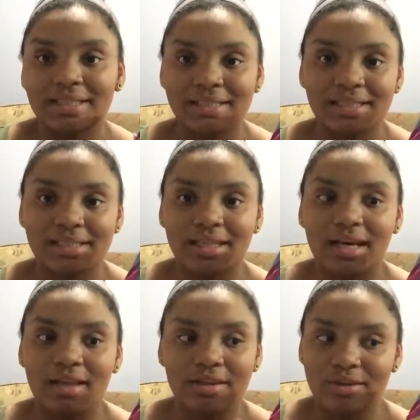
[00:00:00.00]
This is
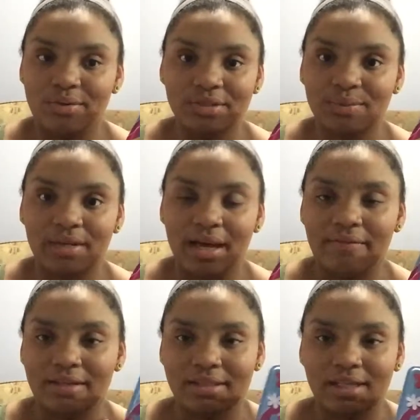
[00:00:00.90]
the newest one,
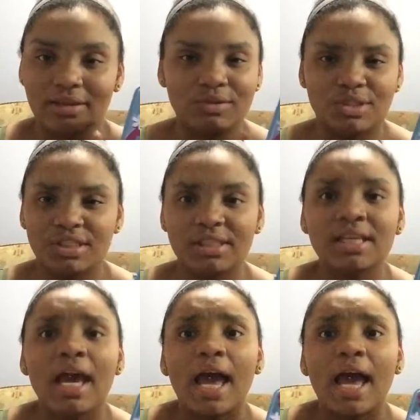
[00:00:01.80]
obviously, though, and